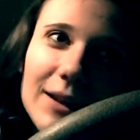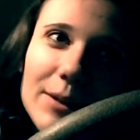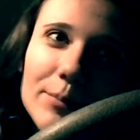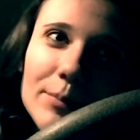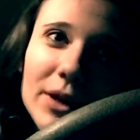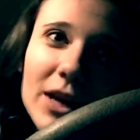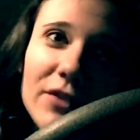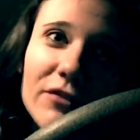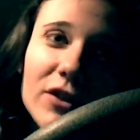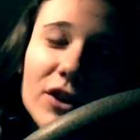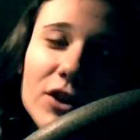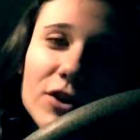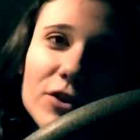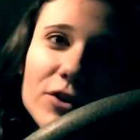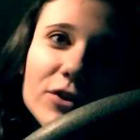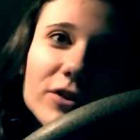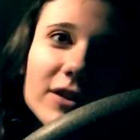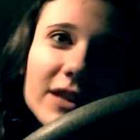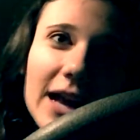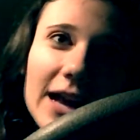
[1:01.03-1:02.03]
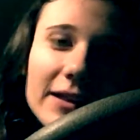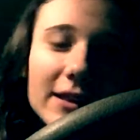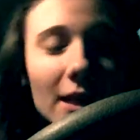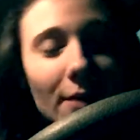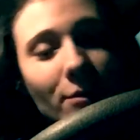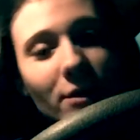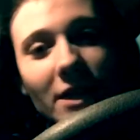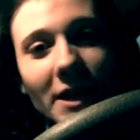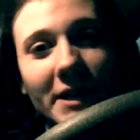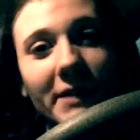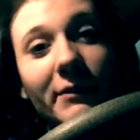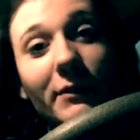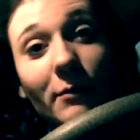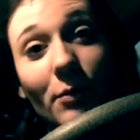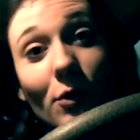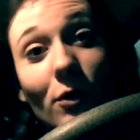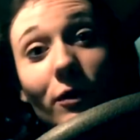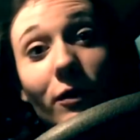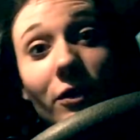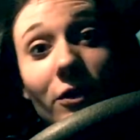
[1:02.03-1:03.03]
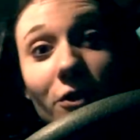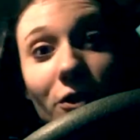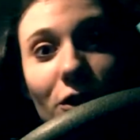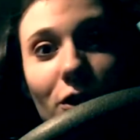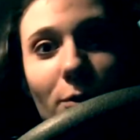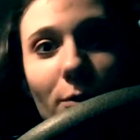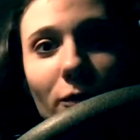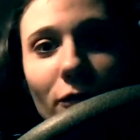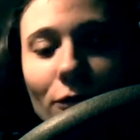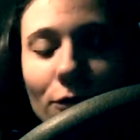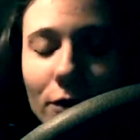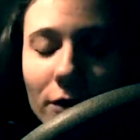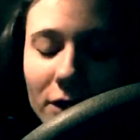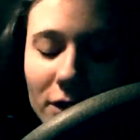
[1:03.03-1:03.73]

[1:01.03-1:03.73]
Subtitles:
But I figured that that was kind of important to do before